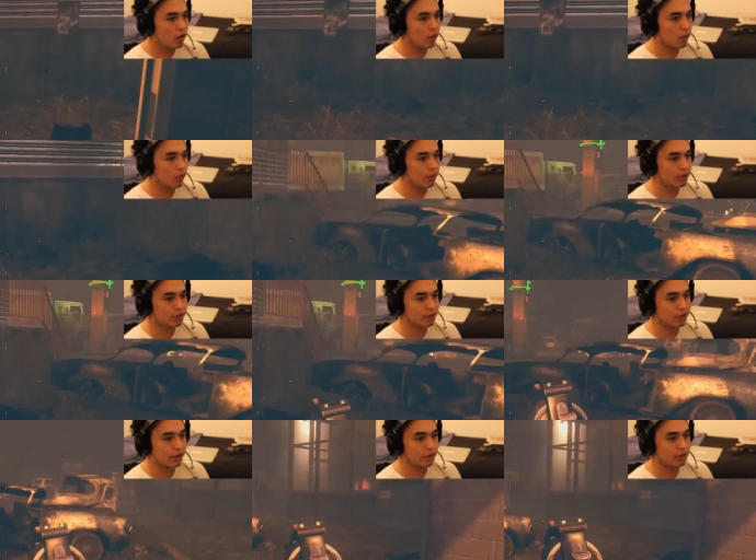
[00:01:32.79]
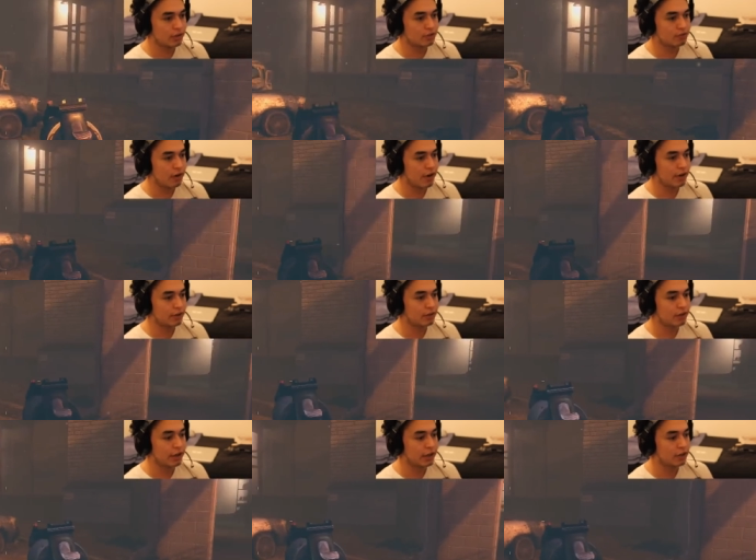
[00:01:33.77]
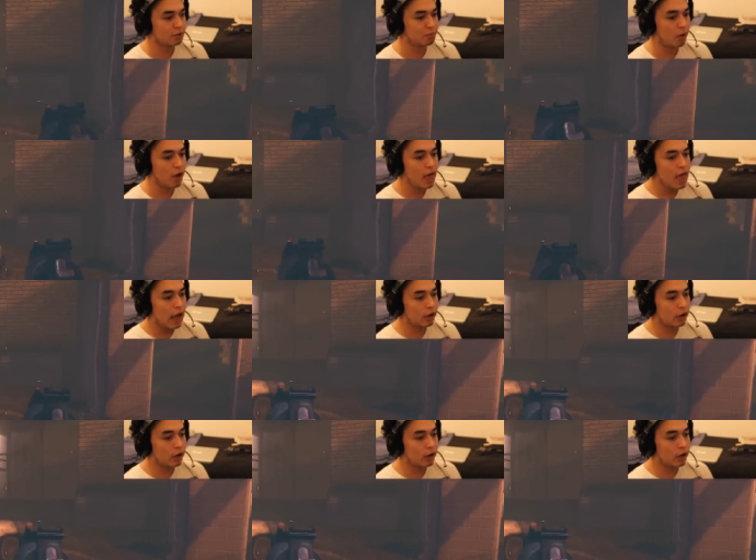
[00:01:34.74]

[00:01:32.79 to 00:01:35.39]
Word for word: Oh, this is this is a very sneaky spot.